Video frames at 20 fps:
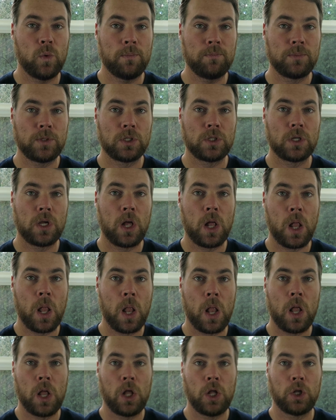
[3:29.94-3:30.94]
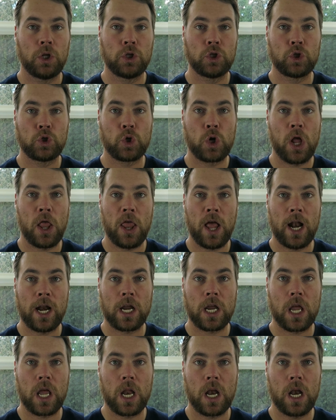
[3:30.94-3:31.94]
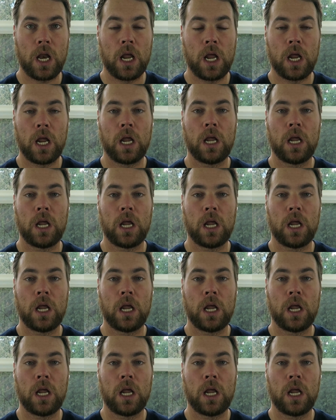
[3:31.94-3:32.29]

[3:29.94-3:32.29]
Whoops, let's try that again.